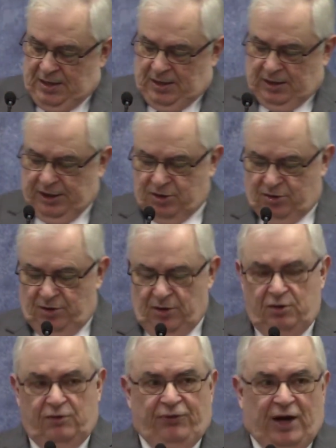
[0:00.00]
Let's turn to
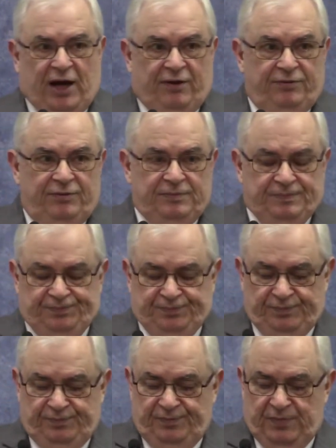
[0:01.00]
Luke 5.
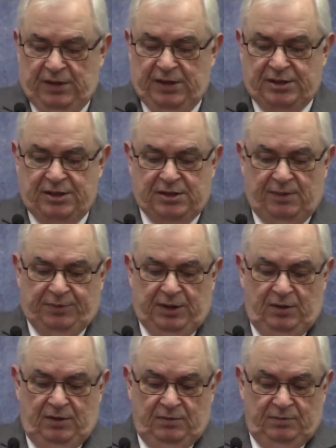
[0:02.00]
This is
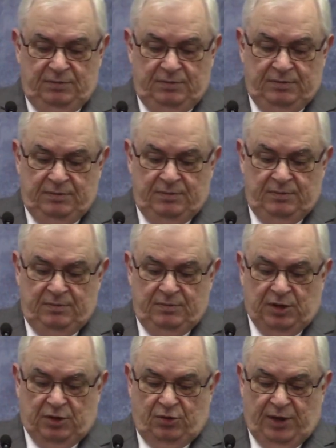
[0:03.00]
something
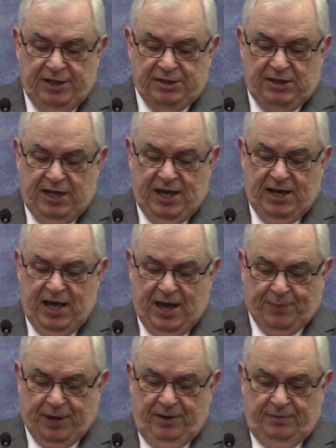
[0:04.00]
that Christ had
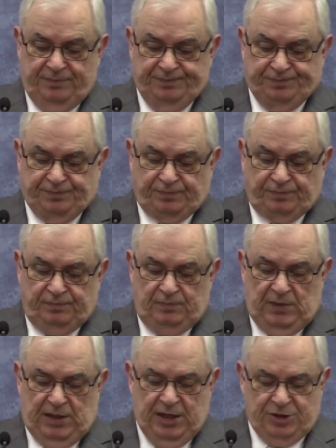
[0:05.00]
happen.
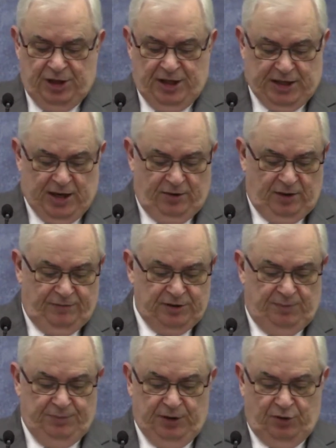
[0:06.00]
It's an account of
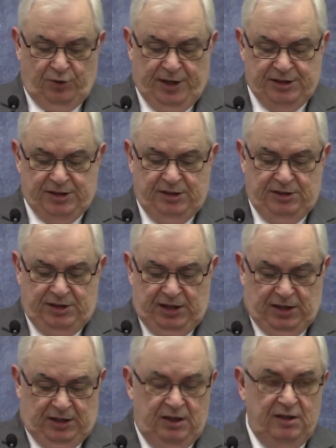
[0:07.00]
something Christ
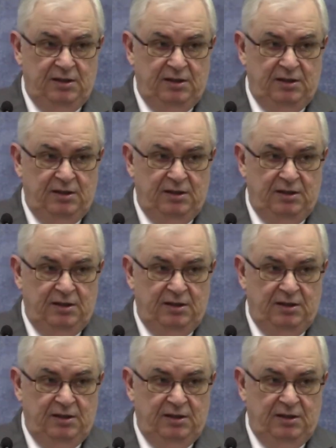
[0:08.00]
did